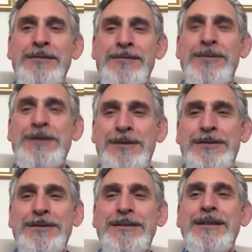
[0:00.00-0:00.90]

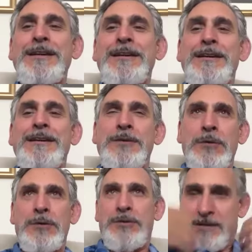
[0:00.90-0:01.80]
revealed
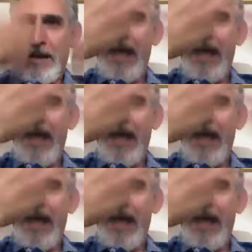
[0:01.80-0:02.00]
or gave